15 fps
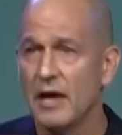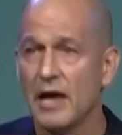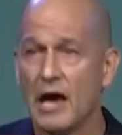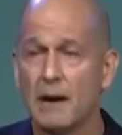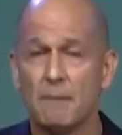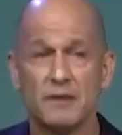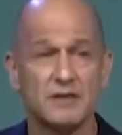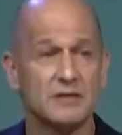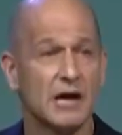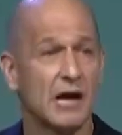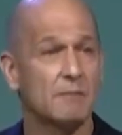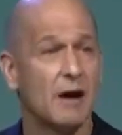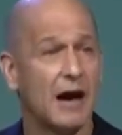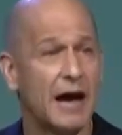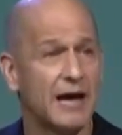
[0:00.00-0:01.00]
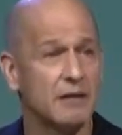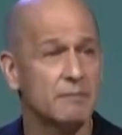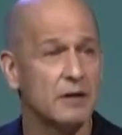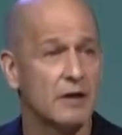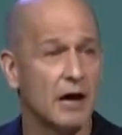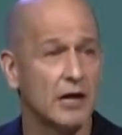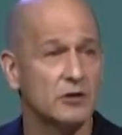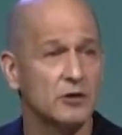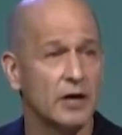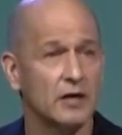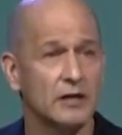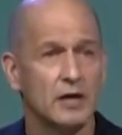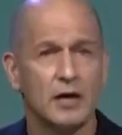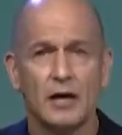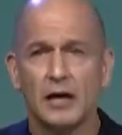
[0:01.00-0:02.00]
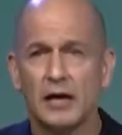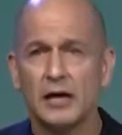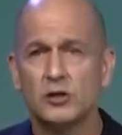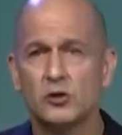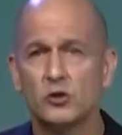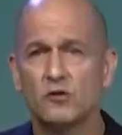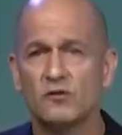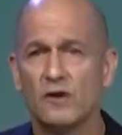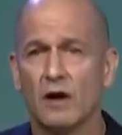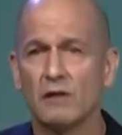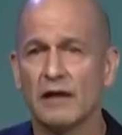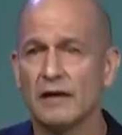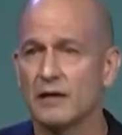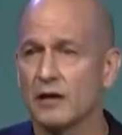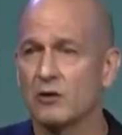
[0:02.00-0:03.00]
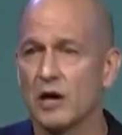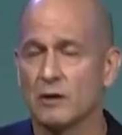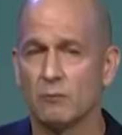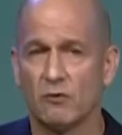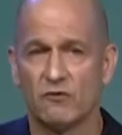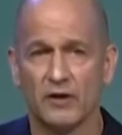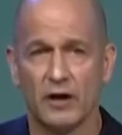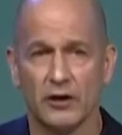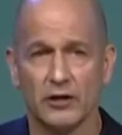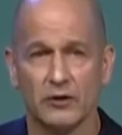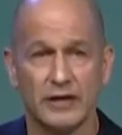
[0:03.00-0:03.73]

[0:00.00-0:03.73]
And by the time I had met Andre, he too felt like an incredible failure.